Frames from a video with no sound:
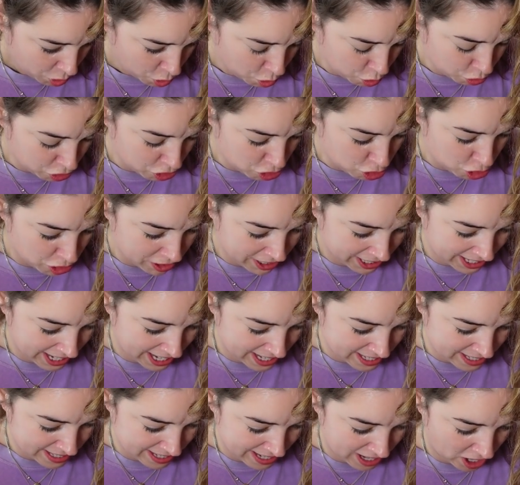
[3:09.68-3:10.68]
Also joining
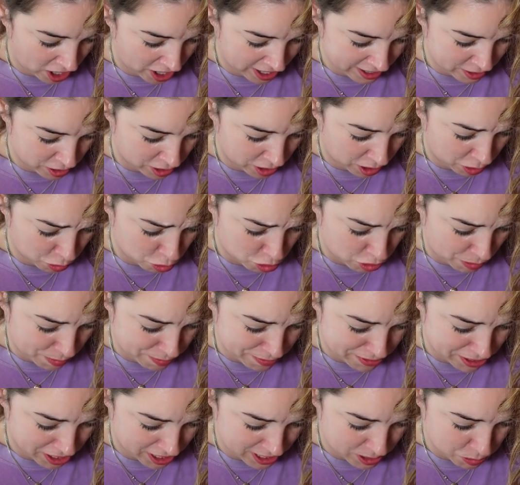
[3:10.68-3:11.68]
is the Idol Ultra
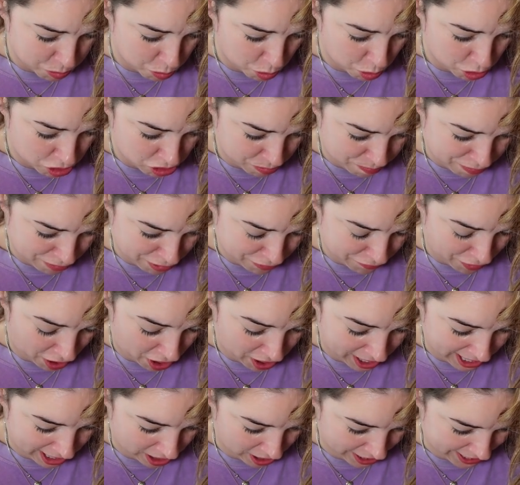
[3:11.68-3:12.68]
Precise Waterproof
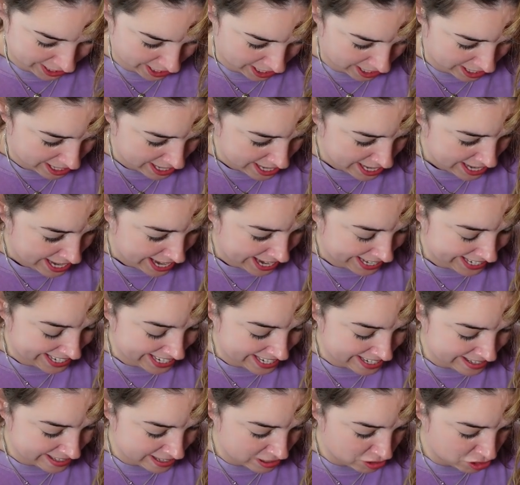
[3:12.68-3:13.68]
Eyeliner, an
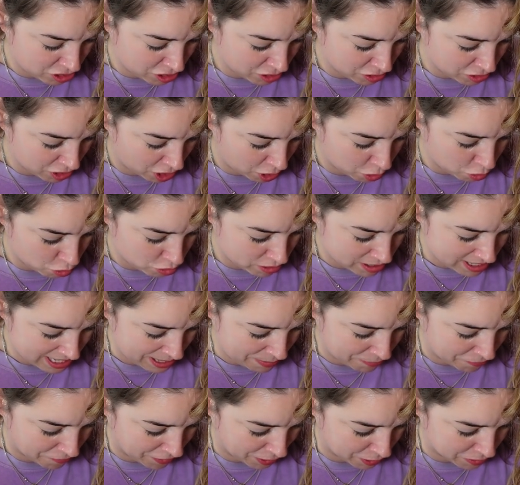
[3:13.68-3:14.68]
easy-to-use
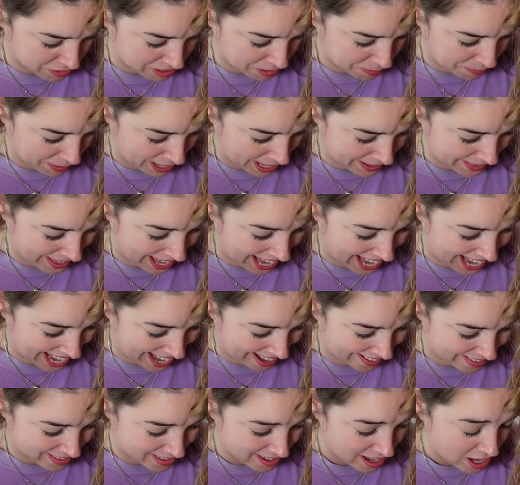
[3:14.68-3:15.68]
ultra-slim felt tip pen,
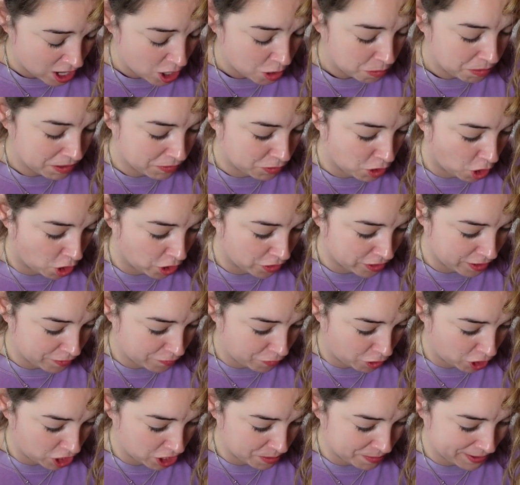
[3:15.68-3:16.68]
and we've got the
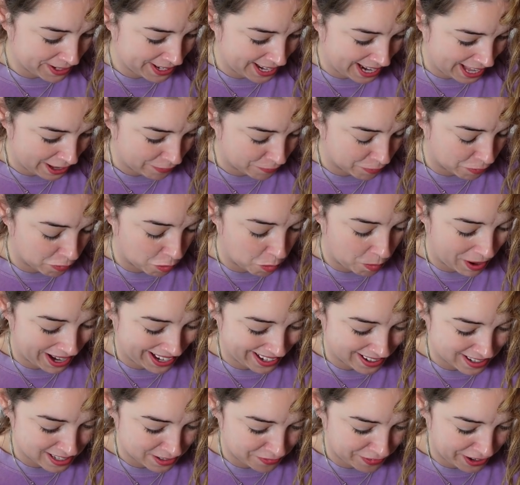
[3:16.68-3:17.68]
volume and lift with a
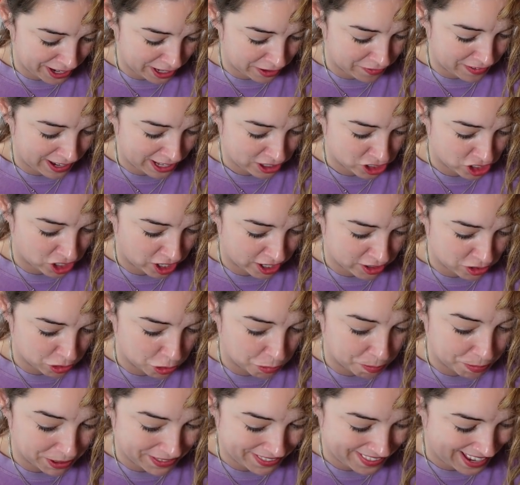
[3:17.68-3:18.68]
weightless feel of Lash
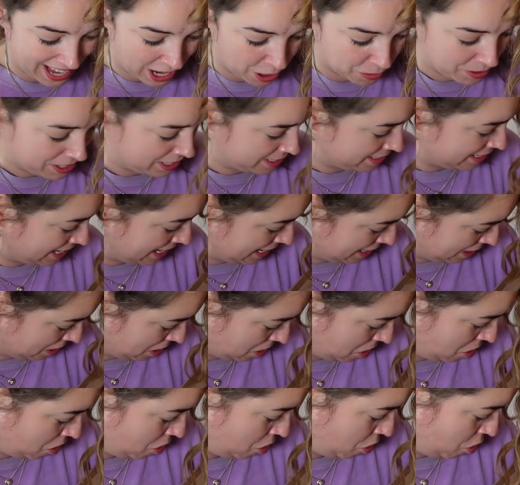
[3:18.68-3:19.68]
Idol, but now it's
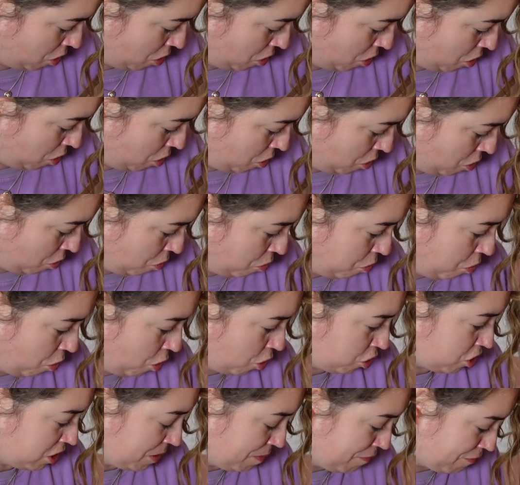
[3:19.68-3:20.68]
in
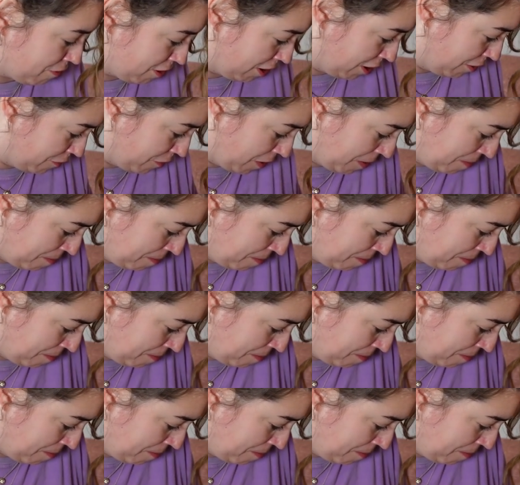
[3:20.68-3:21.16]
waterproof.